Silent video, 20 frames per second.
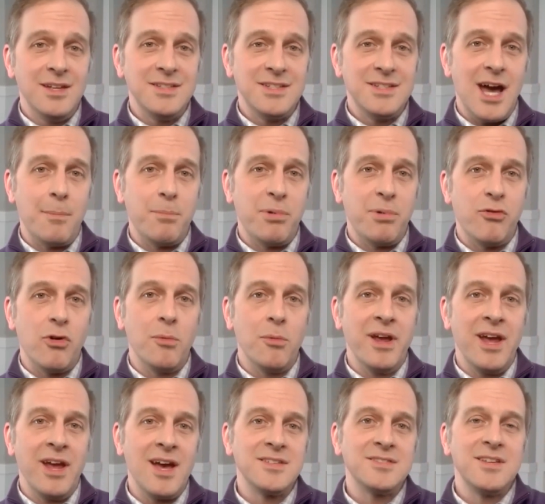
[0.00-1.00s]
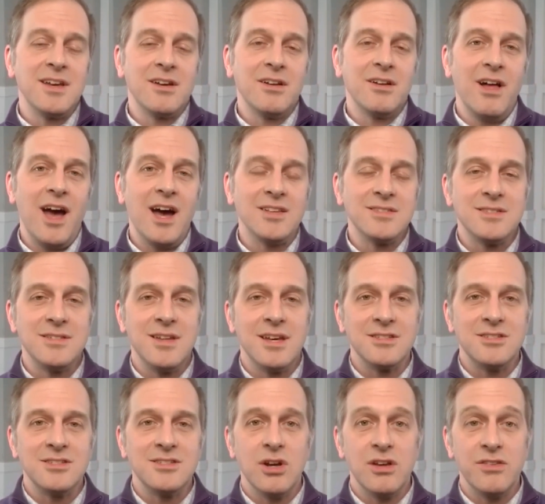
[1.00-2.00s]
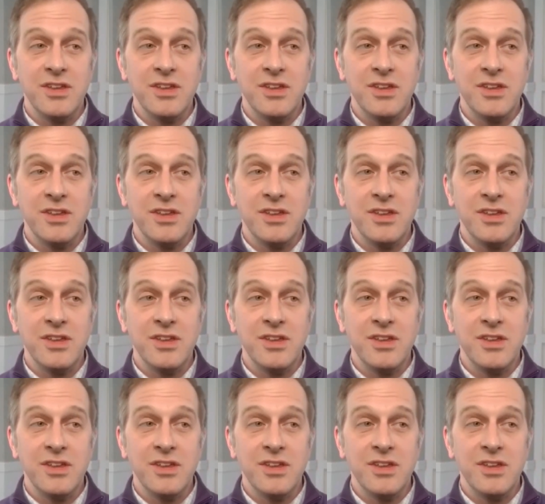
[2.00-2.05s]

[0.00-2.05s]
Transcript: top performing asset class next year.